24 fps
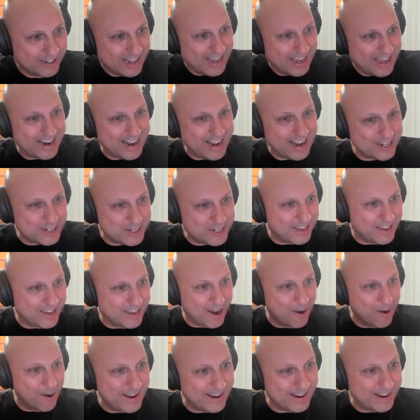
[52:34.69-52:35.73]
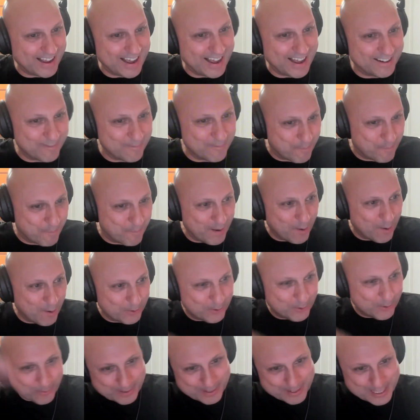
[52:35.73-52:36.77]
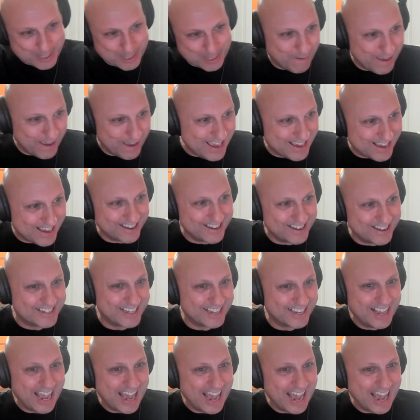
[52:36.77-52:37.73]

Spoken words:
and actually go in and build all the speakers